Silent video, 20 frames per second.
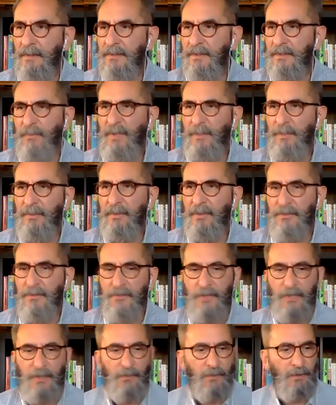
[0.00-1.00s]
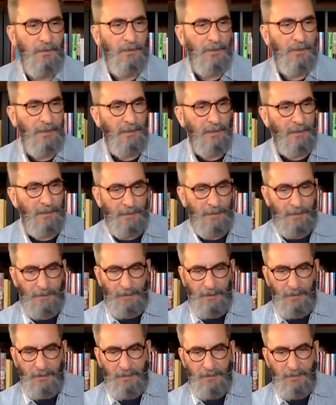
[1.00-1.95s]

to people in general it